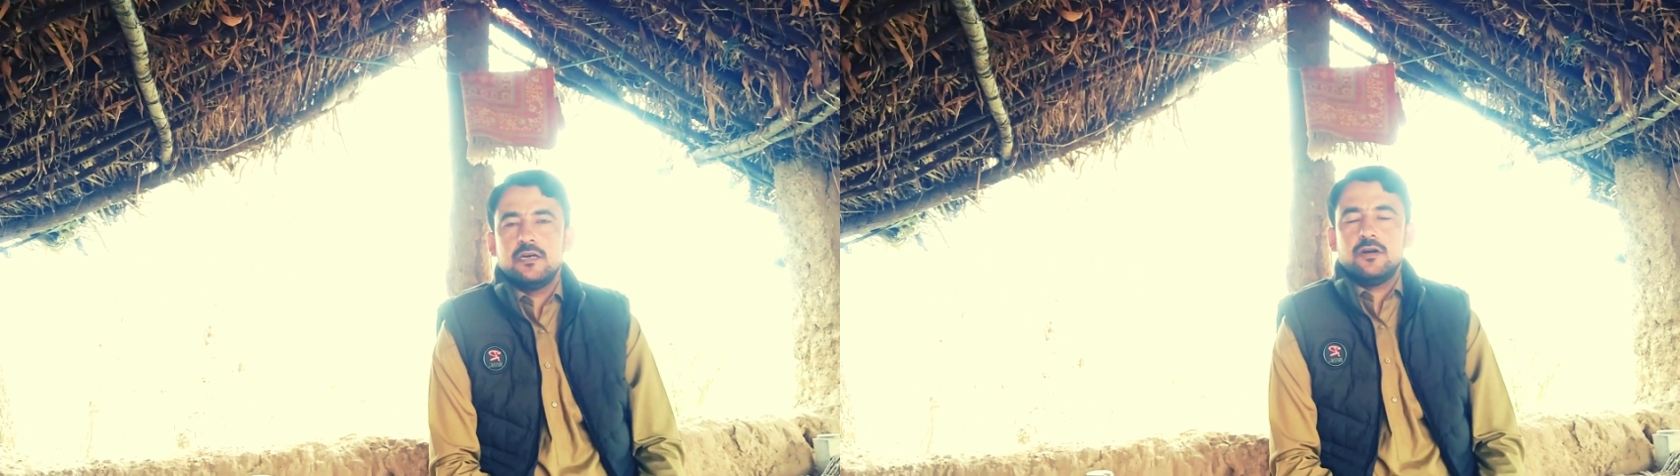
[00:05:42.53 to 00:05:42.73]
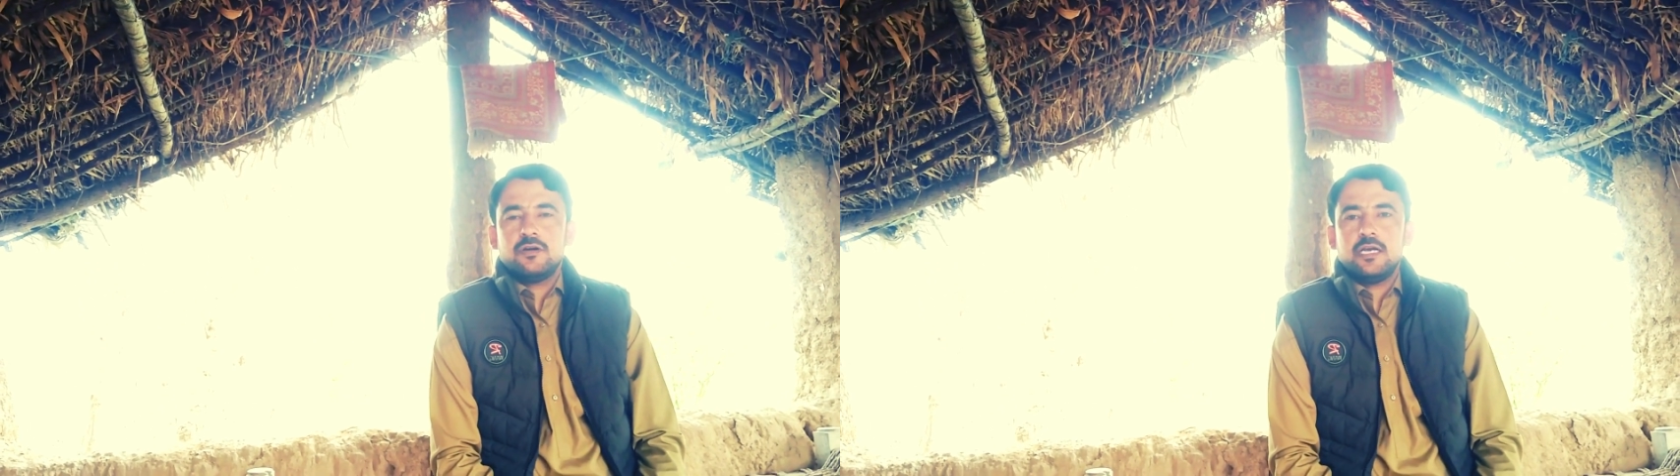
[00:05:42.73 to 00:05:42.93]

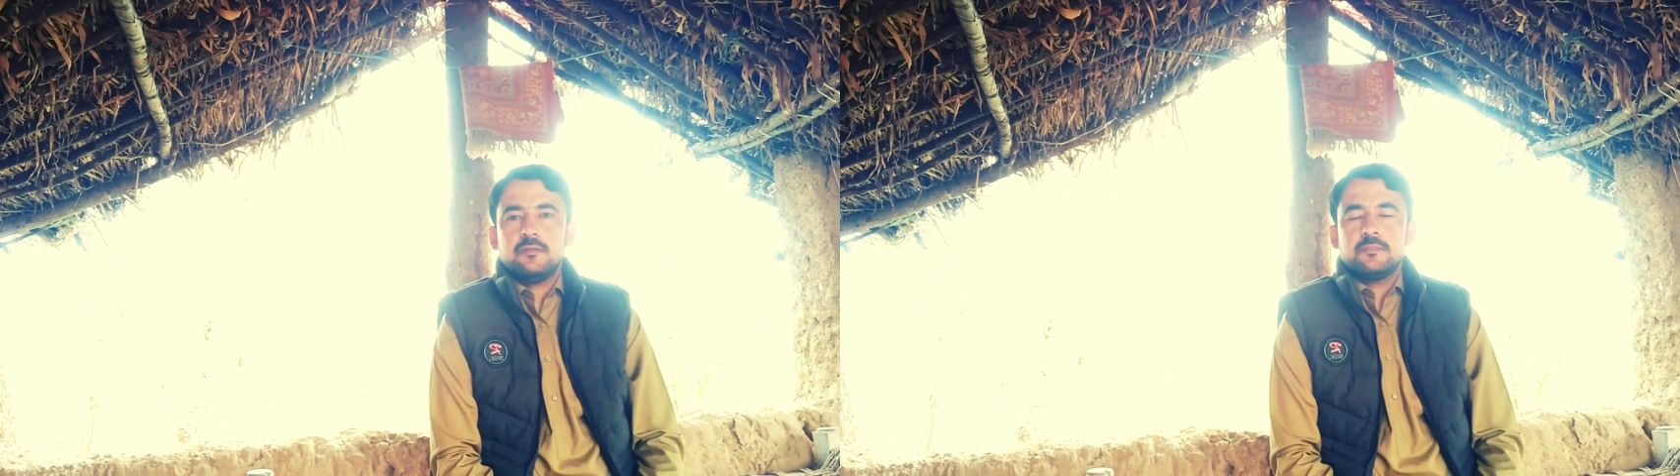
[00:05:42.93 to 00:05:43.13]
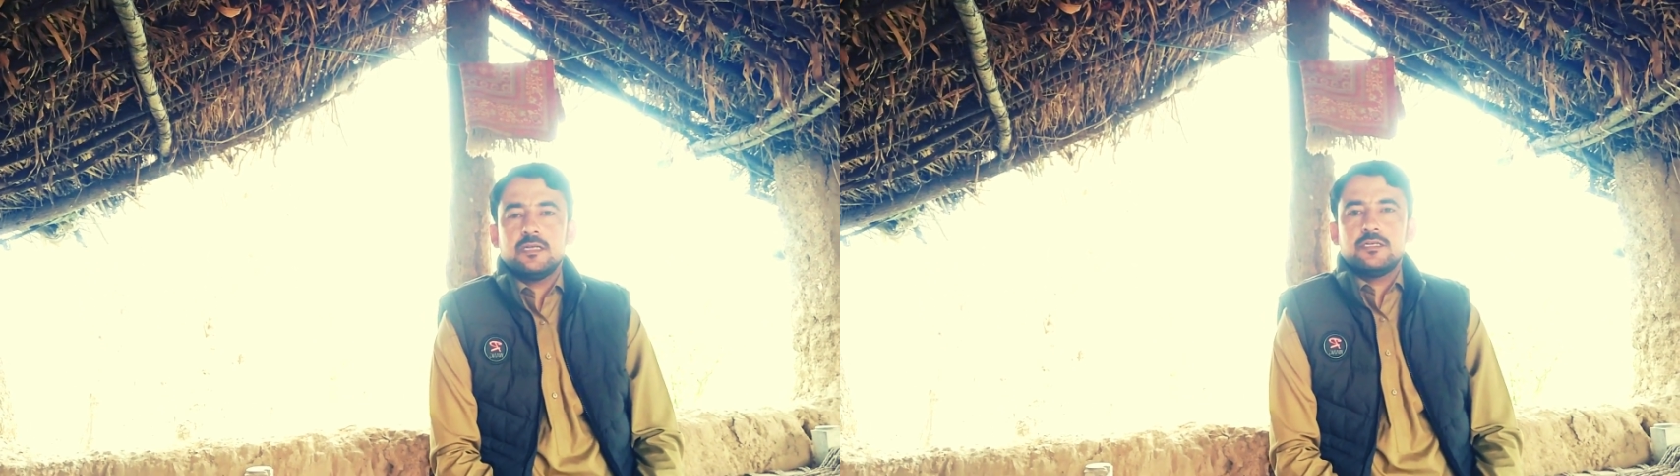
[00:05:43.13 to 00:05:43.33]
Okay,
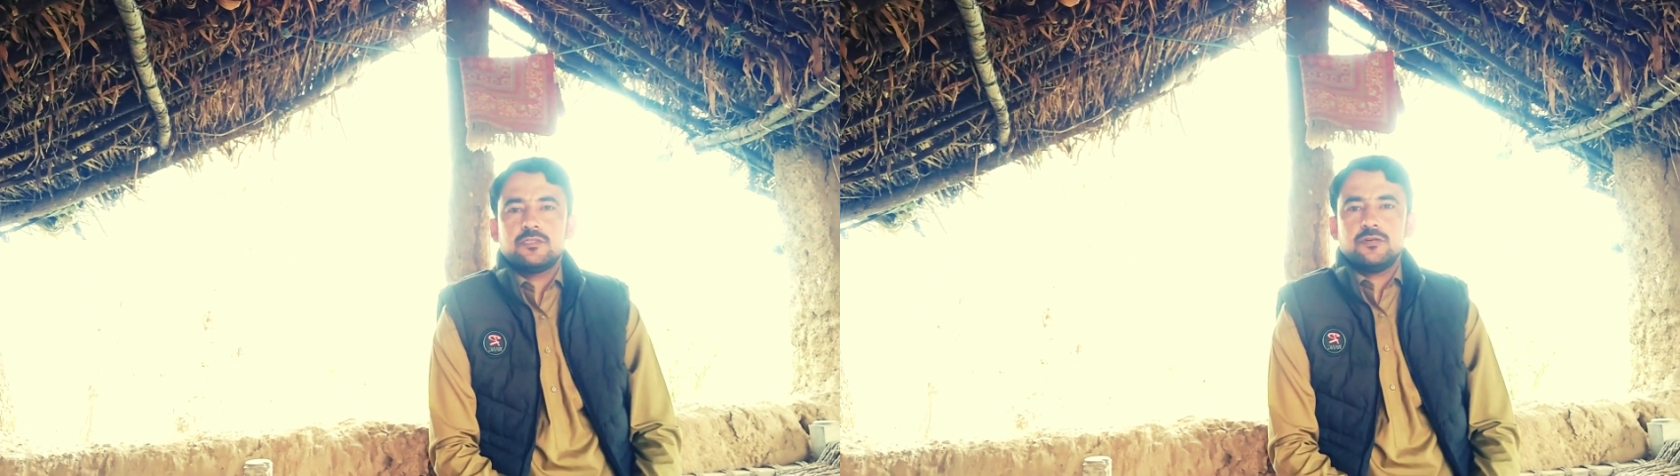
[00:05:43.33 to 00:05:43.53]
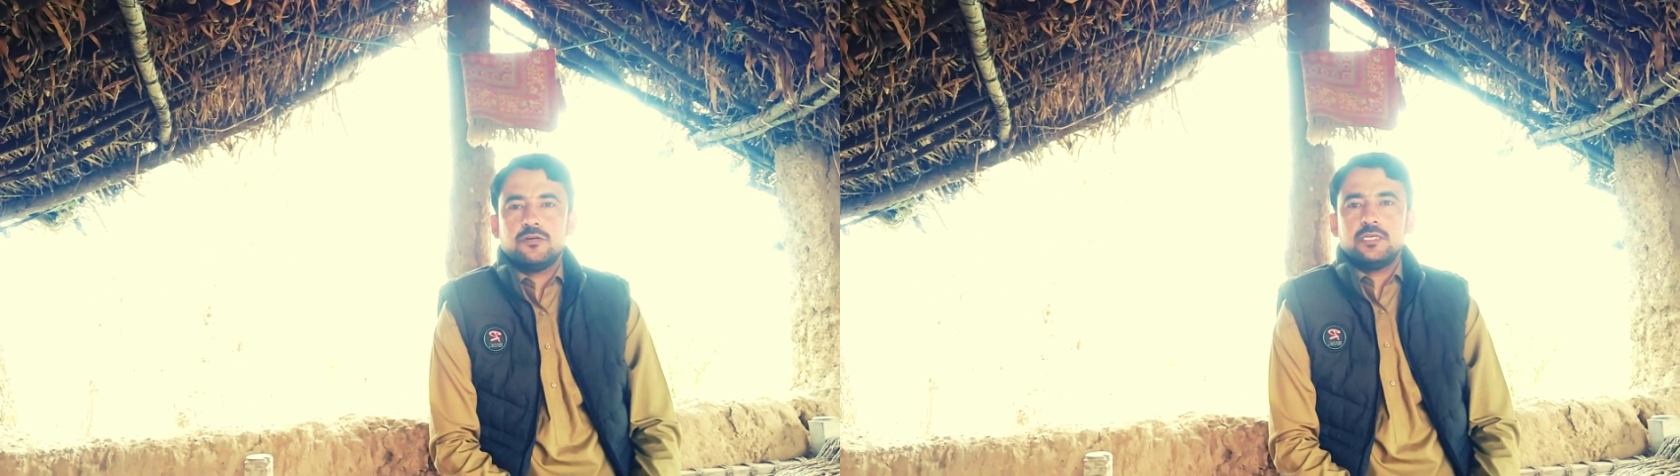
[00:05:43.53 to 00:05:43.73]

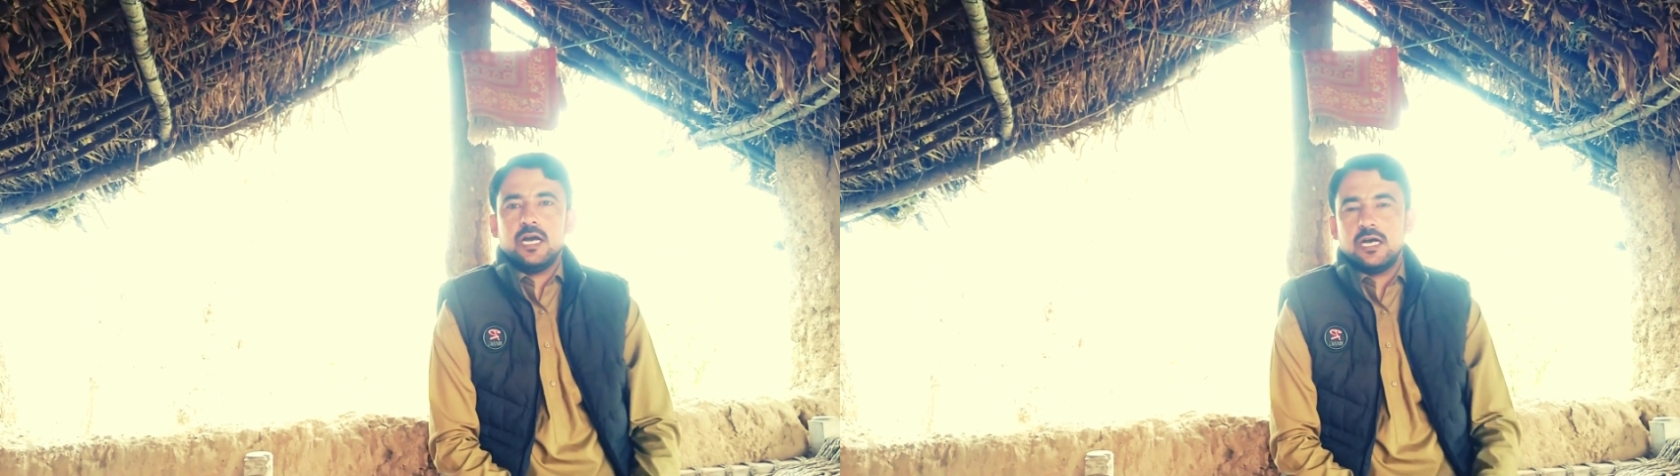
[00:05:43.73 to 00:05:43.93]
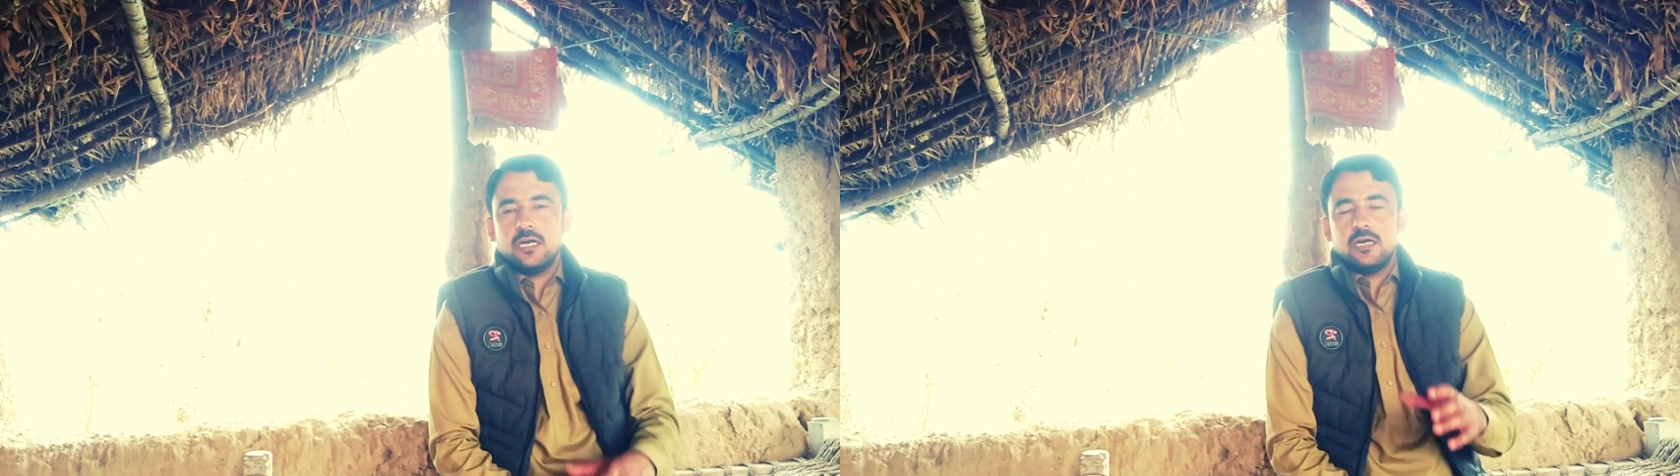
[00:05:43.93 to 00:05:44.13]
so
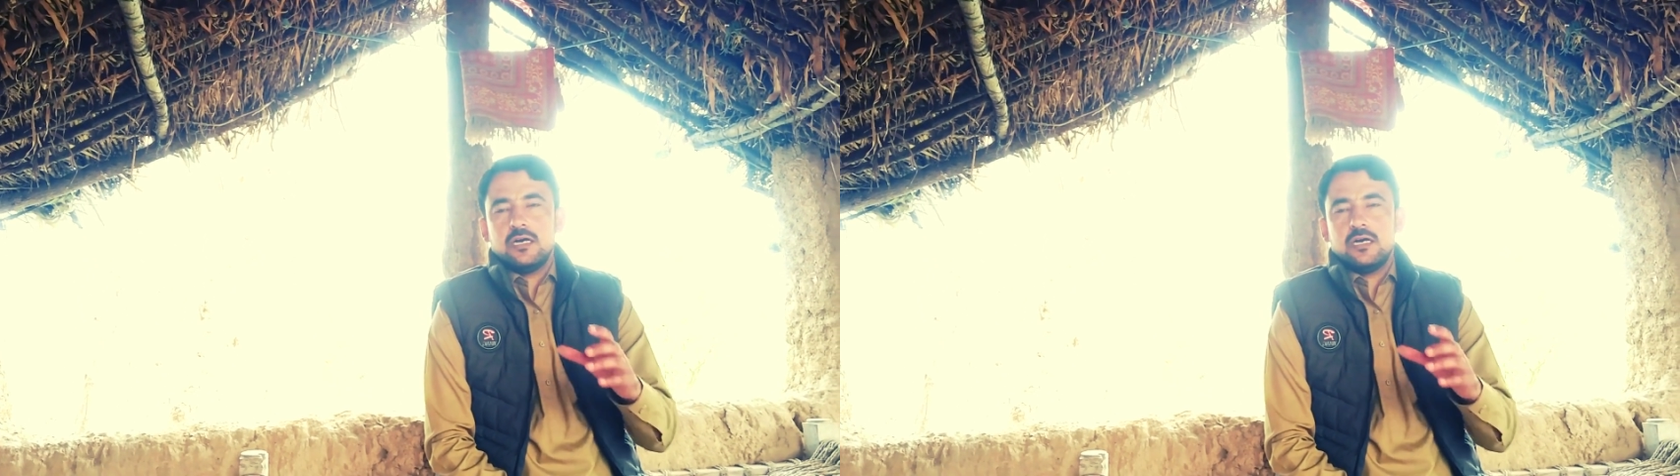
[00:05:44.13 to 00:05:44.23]
yeah,